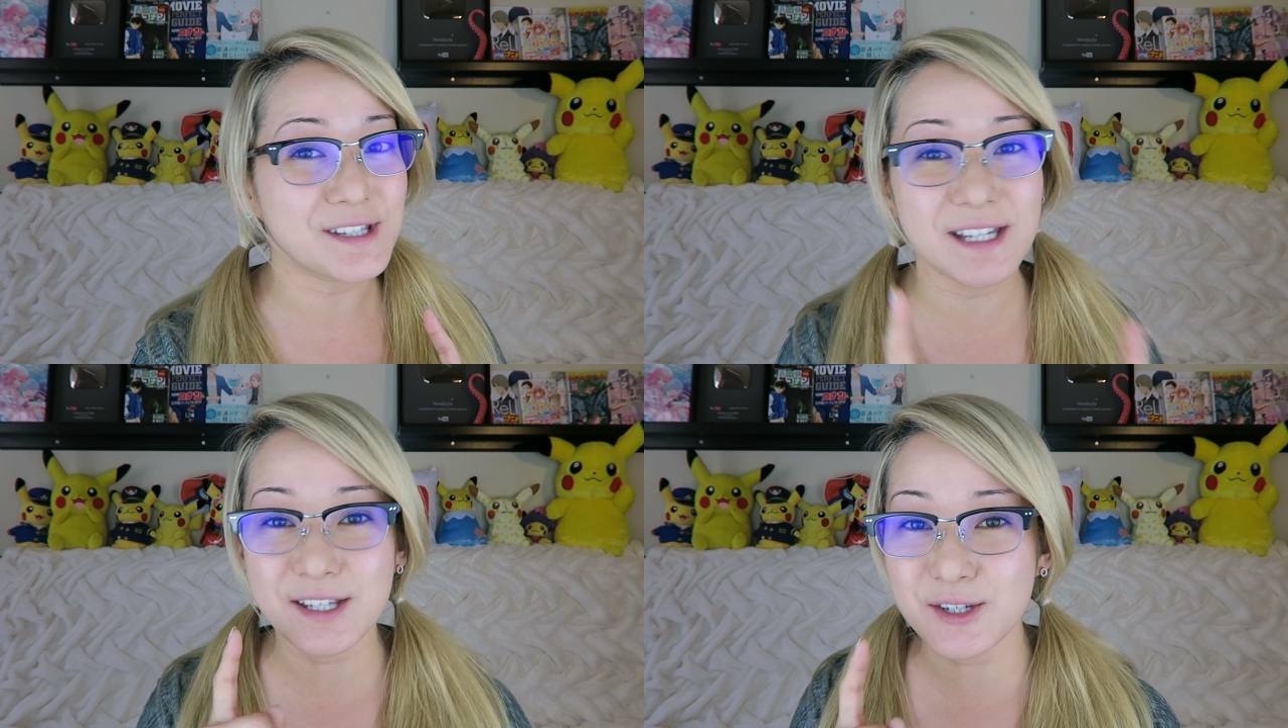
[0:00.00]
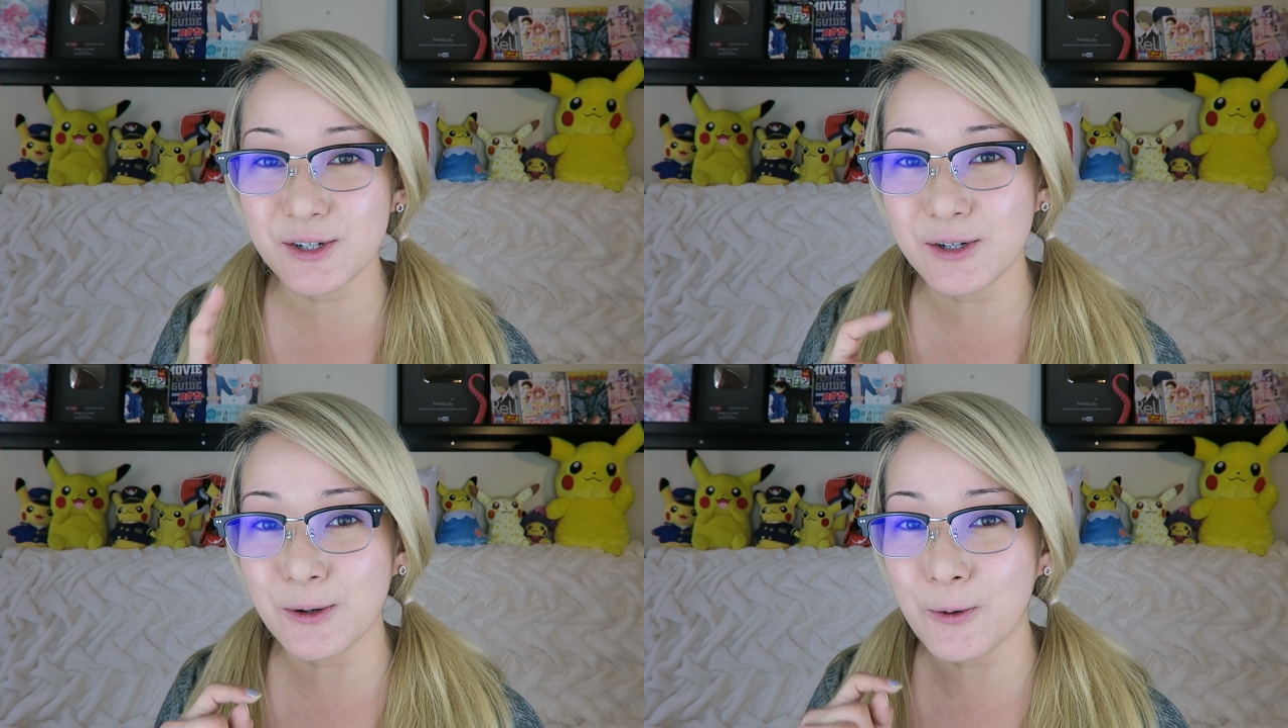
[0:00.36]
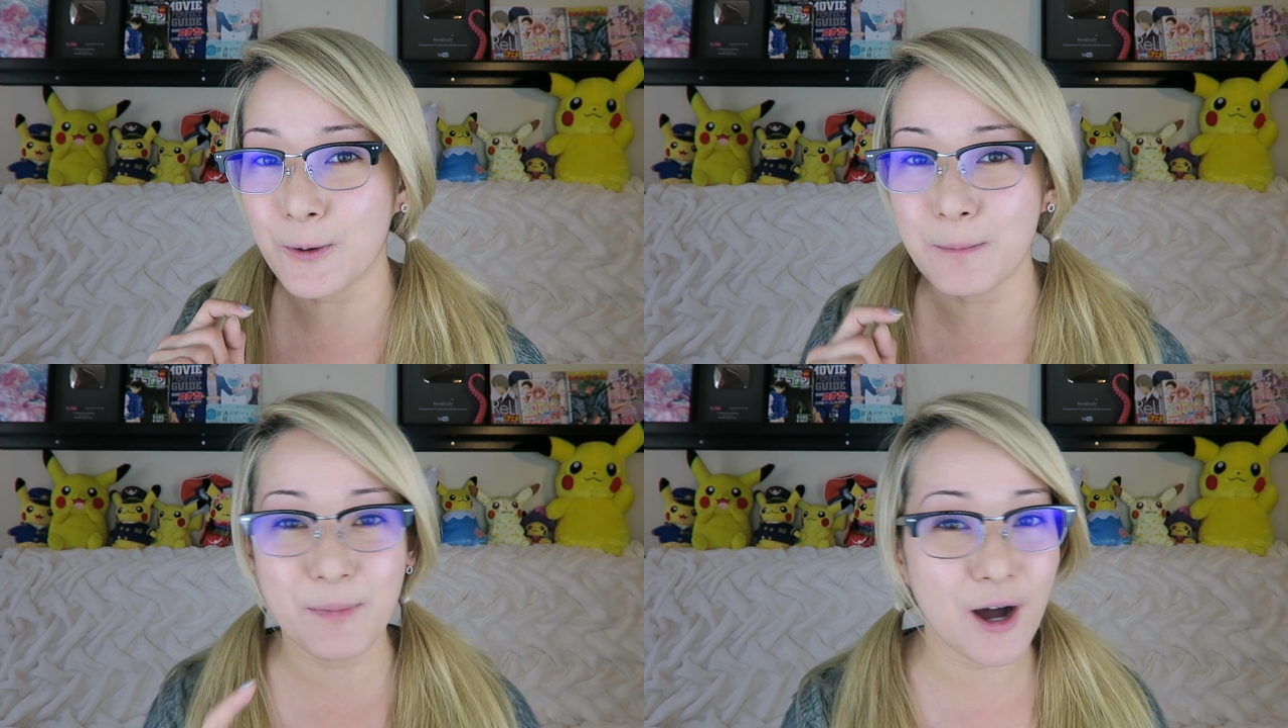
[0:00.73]
sister
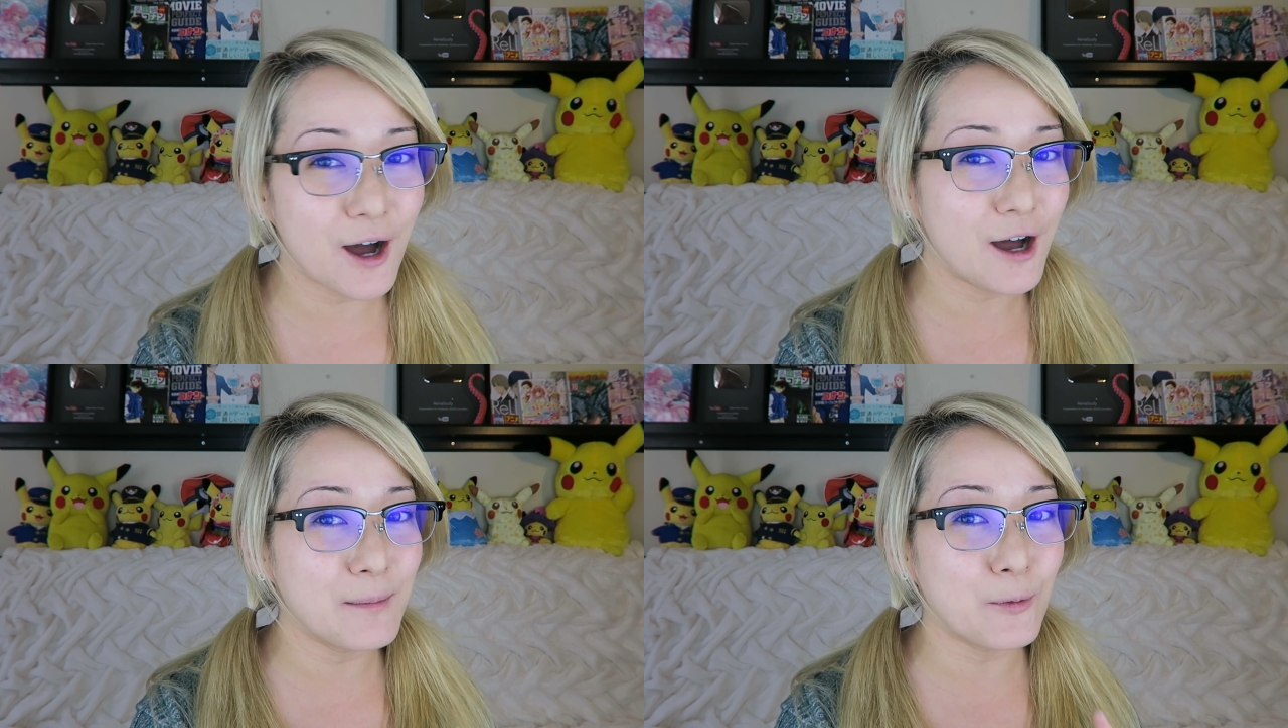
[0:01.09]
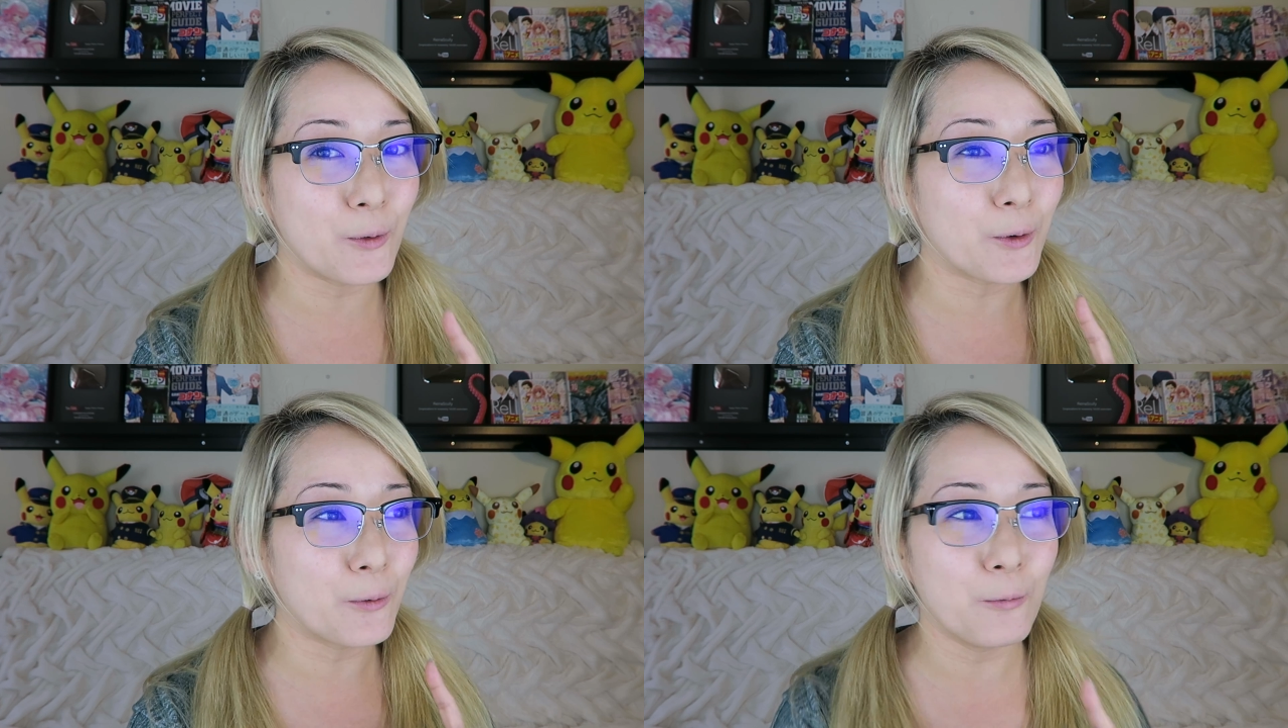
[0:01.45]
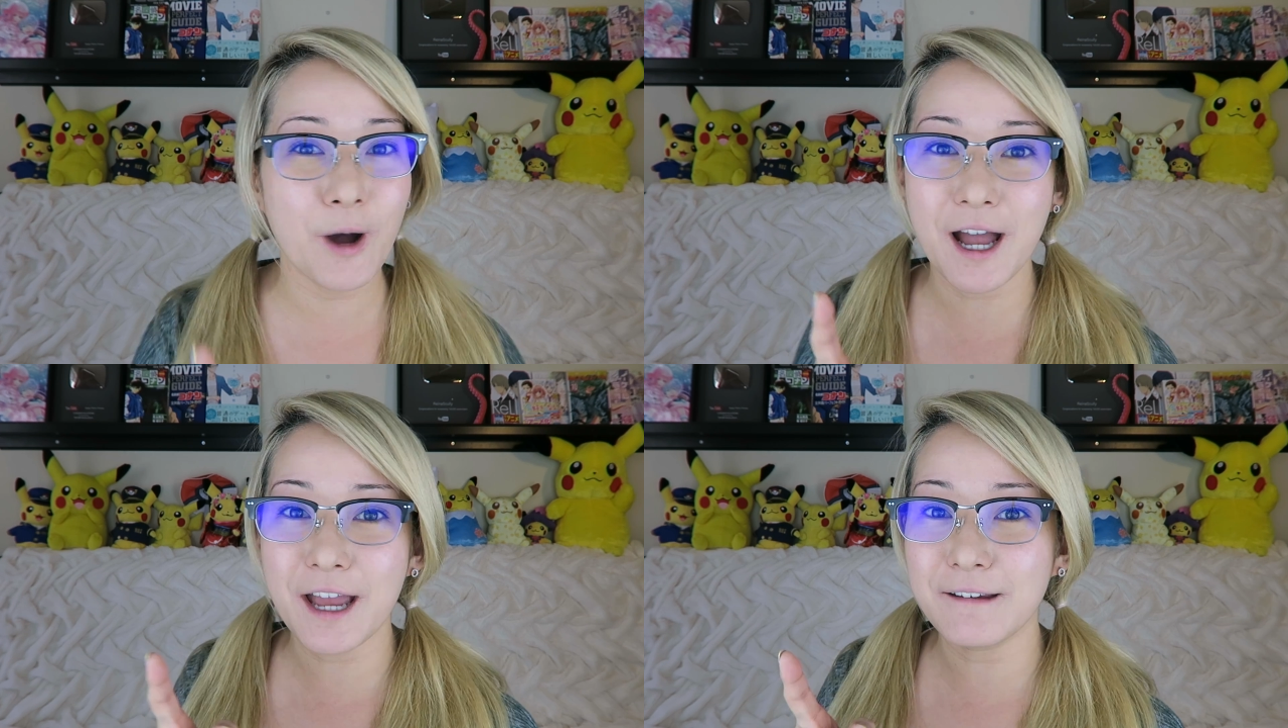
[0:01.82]
or mom or
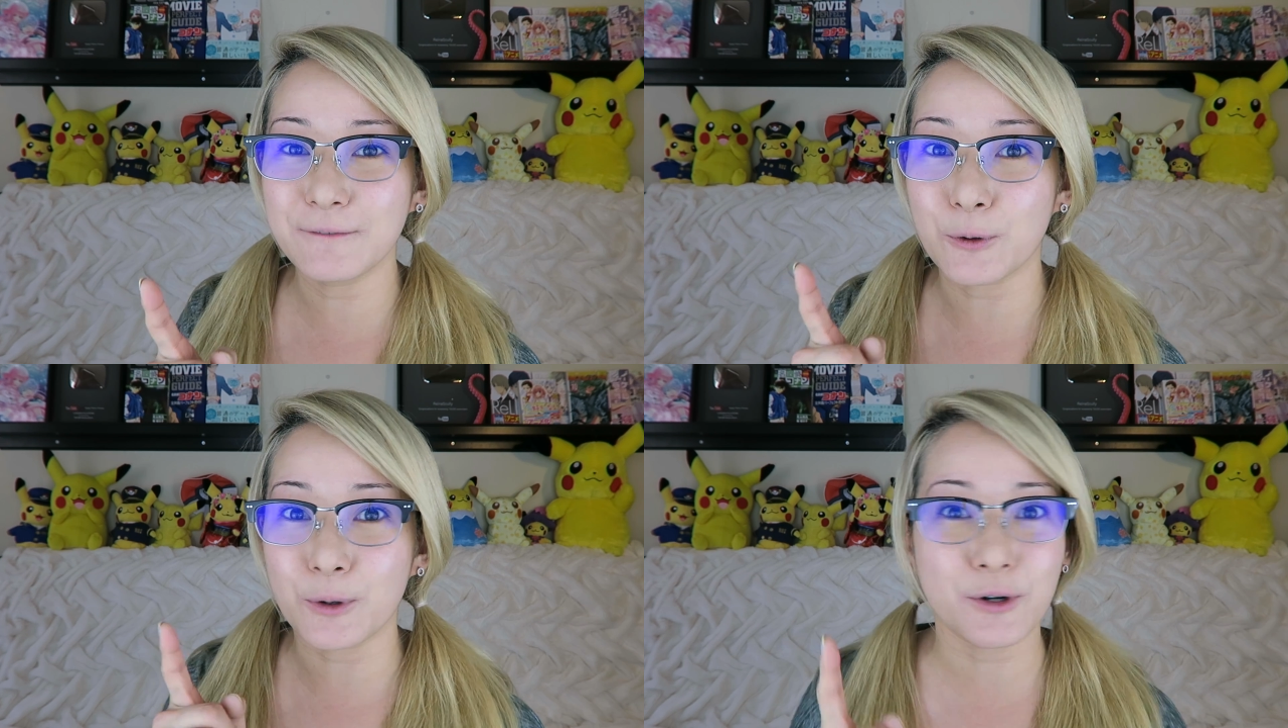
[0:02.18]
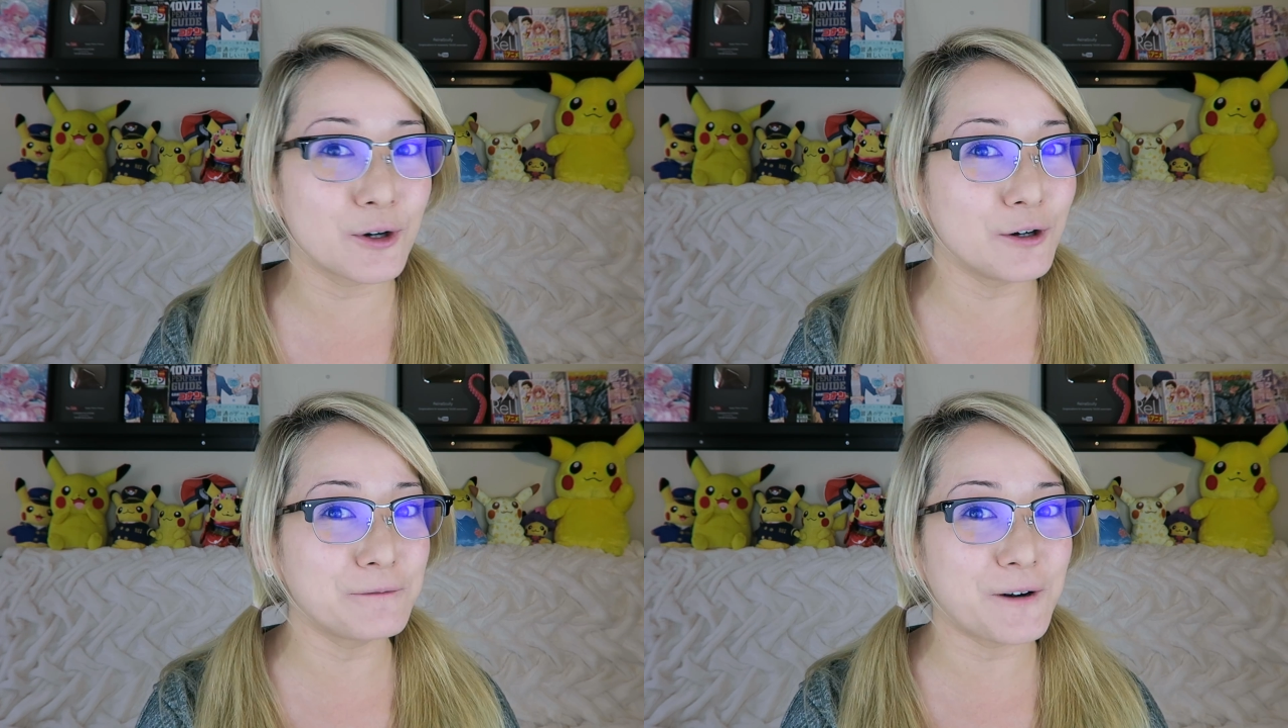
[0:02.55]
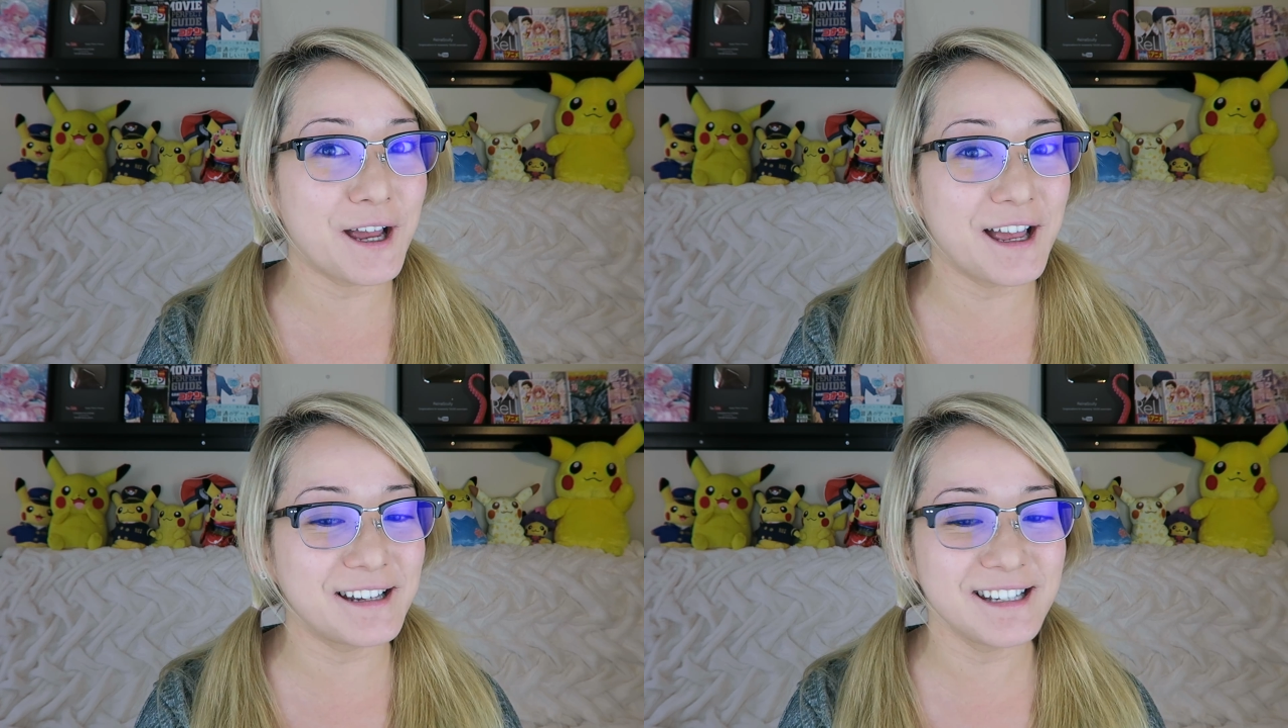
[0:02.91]
wife or
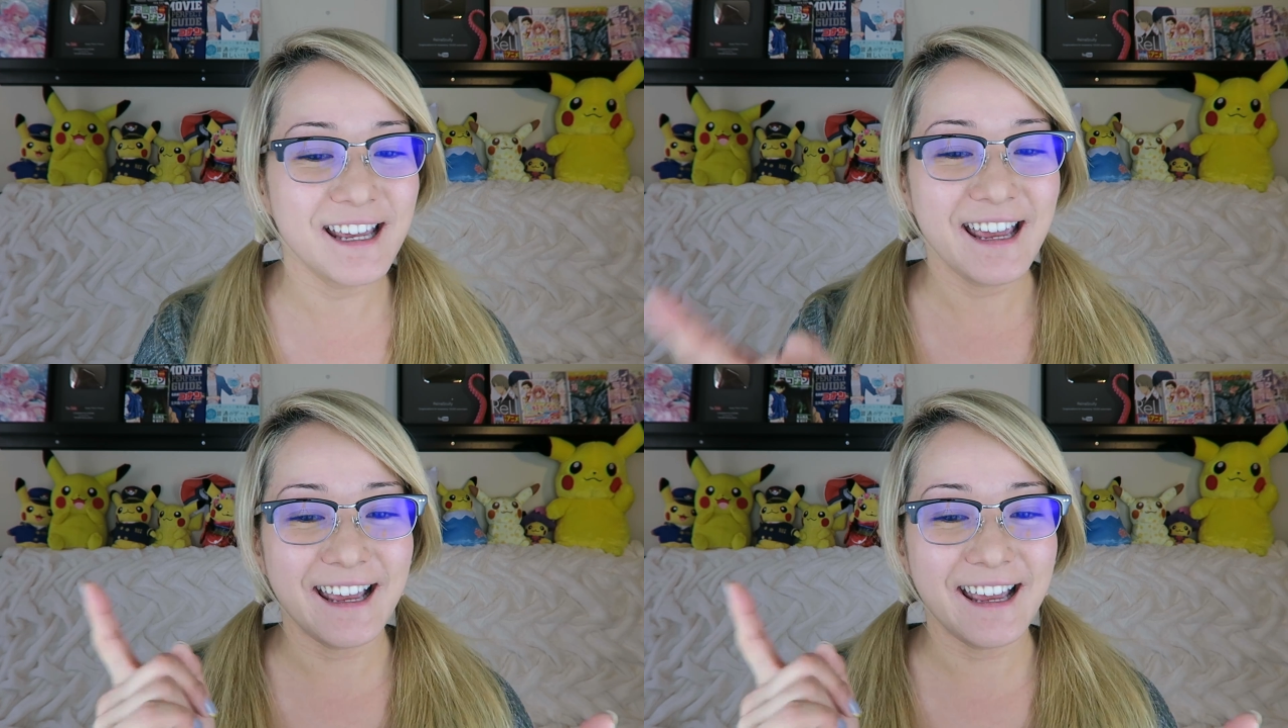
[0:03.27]
girlfriend.